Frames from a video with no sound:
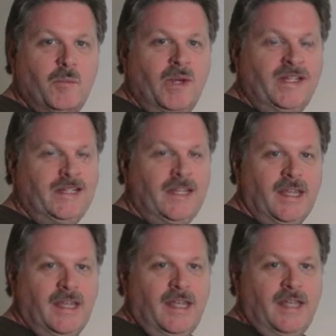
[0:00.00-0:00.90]
but
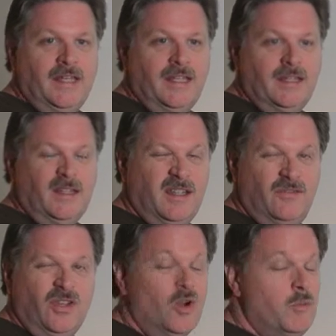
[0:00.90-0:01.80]

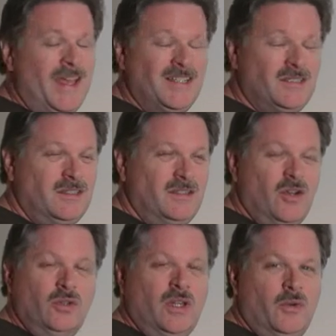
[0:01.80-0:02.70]
if you
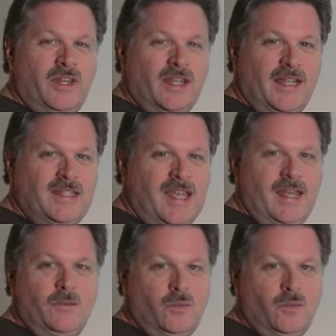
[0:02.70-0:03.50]
go lower than like 10,